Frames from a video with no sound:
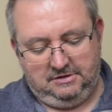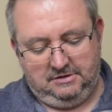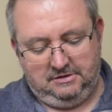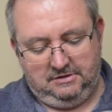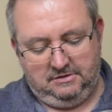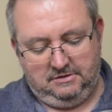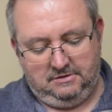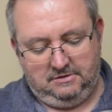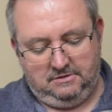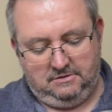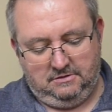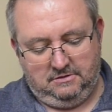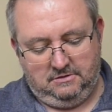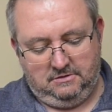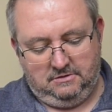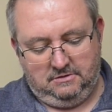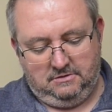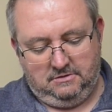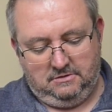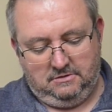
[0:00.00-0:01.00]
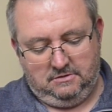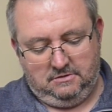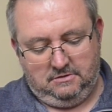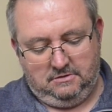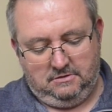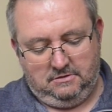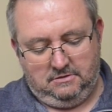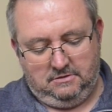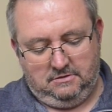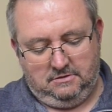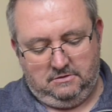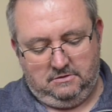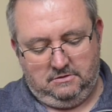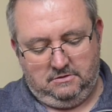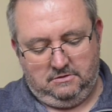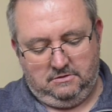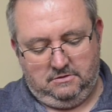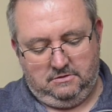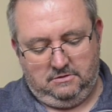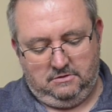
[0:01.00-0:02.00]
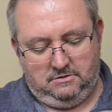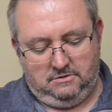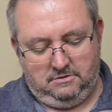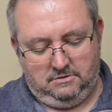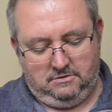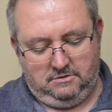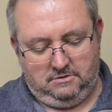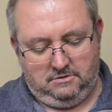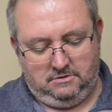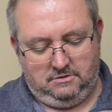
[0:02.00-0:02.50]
Nothing is said.